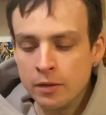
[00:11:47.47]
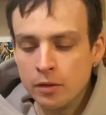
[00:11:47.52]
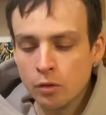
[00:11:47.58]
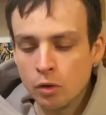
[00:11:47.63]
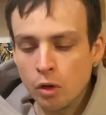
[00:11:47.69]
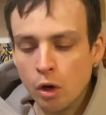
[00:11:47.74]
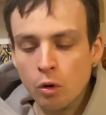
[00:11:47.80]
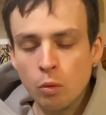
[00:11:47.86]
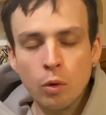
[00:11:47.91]

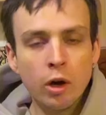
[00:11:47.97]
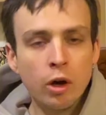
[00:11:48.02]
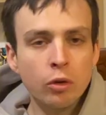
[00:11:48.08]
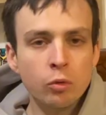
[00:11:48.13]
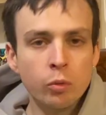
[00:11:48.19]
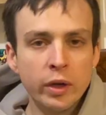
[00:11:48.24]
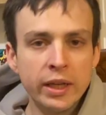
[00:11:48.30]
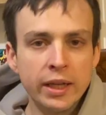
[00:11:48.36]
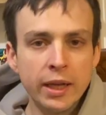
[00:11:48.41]
Go
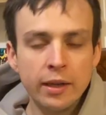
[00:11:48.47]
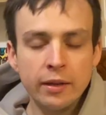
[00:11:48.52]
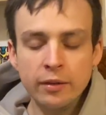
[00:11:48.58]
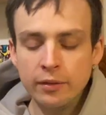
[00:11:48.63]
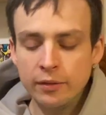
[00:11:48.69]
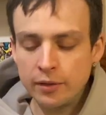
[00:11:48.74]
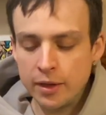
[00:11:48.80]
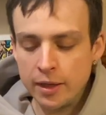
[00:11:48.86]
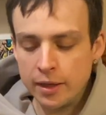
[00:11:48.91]
Wild
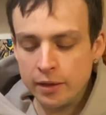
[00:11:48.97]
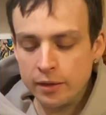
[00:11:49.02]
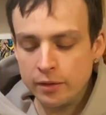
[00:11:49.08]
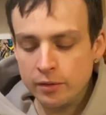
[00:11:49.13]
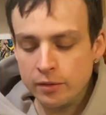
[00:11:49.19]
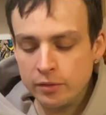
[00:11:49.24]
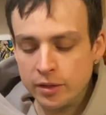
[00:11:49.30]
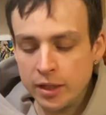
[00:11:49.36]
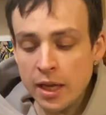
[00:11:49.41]
weekend.
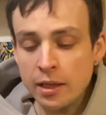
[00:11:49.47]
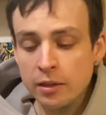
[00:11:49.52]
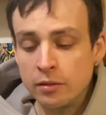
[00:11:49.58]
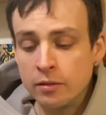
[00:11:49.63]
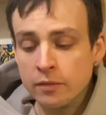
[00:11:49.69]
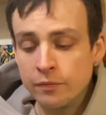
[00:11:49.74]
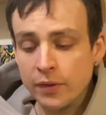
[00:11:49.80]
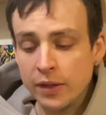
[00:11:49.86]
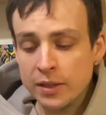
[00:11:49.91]
And yeah,
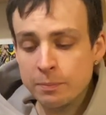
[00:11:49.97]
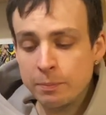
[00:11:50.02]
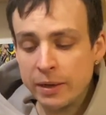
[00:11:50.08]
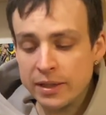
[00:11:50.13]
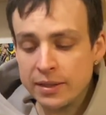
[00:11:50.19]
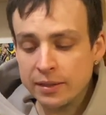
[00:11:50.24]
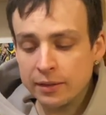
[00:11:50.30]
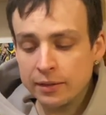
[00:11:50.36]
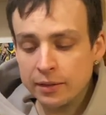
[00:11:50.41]
that's
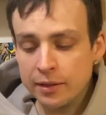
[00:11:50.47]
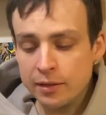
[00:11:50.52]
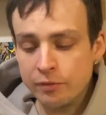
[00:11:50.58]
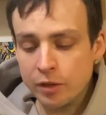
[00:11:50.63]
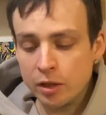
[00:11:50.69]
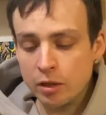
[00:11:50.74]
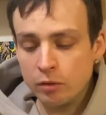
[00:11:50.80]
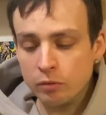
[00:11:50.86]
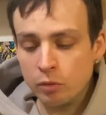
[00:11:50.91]
basically
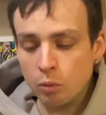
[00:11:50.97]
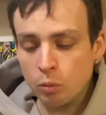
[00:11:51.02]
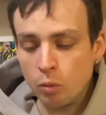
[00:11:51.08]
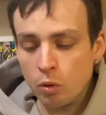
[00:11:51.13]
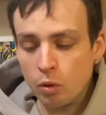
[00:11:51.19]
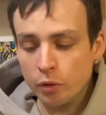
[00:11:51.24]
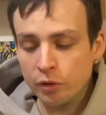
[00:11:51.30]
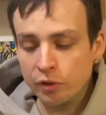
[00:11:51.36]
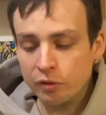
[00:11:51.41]
the
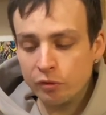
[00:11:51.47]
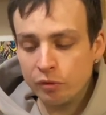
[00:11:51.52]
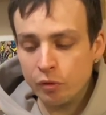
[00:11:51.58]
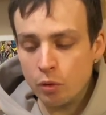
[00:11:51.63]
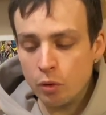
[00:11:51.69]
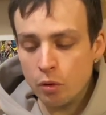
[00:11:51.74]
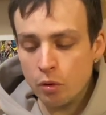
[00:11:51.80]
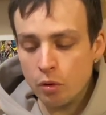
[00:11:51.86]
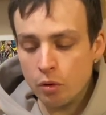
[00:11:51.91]
rewards
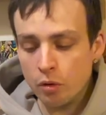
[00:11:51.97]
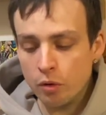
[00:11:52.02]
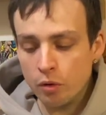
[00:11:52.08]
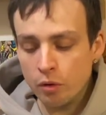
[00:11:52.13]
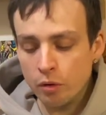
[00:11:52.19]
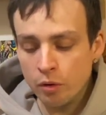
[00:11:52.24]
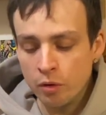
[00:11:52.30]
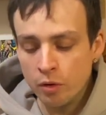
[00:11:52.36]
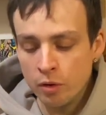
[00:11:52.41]

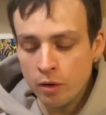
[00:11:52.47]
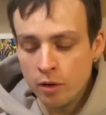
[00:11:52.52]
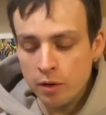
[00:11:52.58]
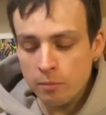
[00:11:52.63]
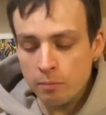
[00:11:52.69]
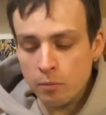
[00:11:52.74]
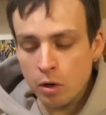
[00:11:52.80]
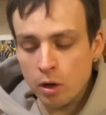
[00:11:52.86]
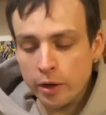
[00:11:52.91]
for
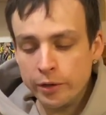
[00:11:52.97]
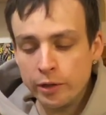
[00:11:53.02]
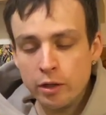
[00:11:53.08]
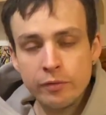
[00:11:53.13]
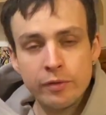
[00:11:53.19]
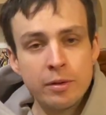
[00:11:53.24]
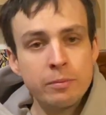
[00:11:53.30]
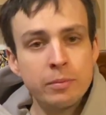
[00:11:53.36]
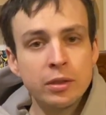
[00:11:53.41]
my
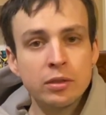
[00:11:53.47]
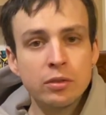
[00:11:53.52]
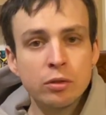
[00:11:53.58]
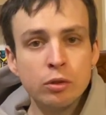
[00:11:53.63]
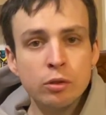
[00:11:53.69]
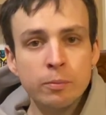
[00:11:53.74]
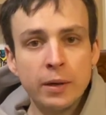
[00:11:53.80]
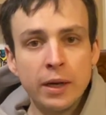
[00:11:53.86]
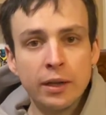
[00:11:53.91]
November
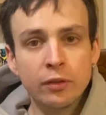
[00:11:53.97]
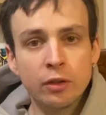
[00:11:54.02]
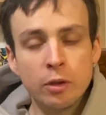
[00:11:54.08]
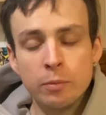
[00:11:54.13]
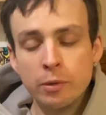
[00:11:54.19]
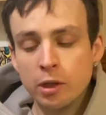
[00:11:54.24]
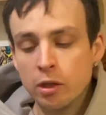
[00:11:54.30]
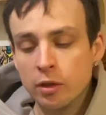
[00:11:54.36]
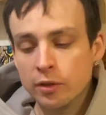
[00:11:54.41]
tour pass. Hope
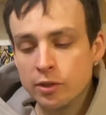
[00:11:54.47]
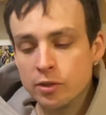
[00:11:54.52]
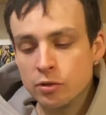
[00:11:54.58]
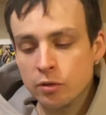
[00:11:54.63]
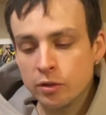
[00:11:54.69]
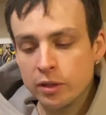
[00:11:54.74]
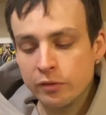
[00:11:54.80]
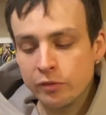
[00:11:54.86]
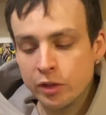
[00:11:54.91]
you guys
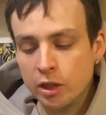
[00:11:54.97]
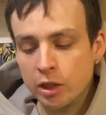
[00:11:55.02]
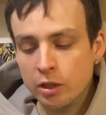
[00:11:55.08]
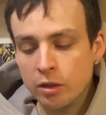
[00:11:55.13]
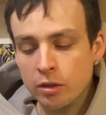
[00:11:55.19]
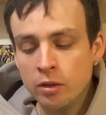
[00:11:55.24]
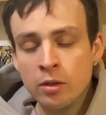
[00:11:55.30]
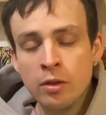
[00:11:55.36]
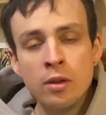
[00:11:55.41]
enjoyed the
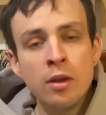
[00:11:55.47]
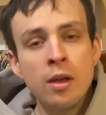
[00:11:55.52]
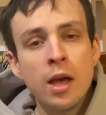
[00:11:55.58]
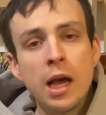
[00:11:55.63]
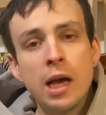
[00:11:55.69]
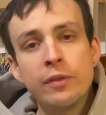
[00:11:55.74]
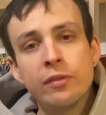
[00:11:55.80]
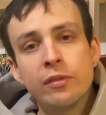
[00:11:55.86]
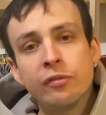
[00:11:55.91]
video.
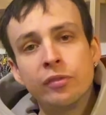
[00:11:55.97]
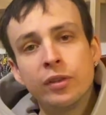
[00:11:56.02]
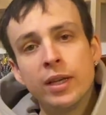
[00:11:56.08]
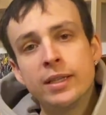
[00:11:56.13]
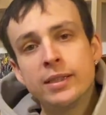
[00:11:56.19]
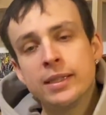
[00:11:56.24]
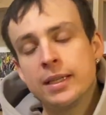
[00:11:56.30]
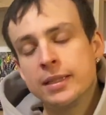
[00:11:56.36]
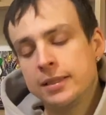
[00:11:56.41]
Have a
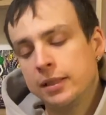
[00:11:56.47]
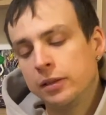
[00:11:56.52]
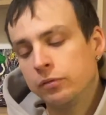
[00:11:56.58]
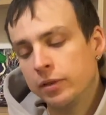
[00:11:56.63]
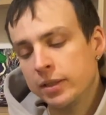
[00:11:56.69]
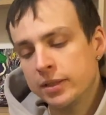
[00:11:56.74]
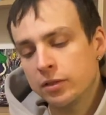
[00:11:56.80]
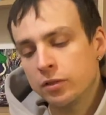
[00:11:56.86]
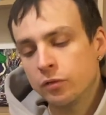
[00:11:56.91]
fantastic
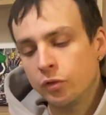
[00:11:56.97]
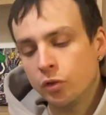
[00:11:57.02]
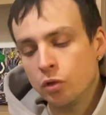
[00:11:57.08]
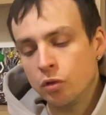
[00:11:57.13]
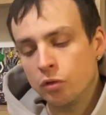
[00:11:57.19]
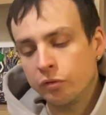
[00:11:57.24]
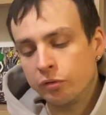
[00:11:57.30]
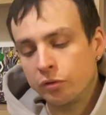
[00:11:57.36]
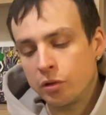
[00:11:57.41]
rest of
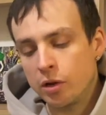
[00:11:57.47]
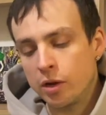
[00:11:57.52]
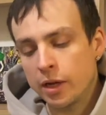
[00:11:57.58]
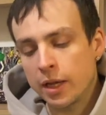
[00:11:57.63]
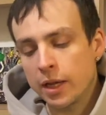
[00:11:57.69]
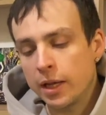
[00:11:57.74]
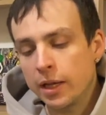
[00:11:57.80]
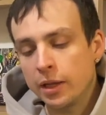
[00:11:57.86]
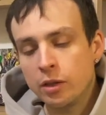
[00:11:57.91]
your
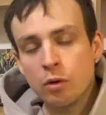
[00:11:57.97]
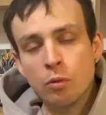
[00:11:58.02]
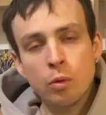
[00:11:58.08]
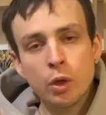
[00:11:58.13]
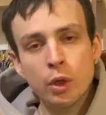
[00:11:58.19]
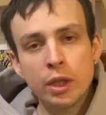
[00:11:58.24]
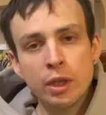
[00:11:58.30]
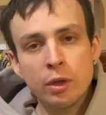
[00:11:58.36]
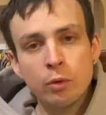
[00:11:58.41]
Friday and your
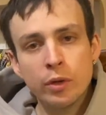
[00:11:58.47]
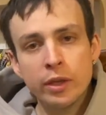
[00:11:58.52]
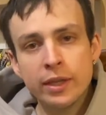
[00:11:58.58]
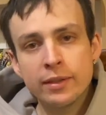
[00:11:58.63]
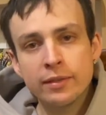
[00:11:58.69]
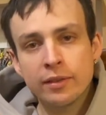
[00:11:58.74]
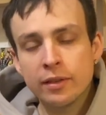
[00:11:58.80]
working weeks.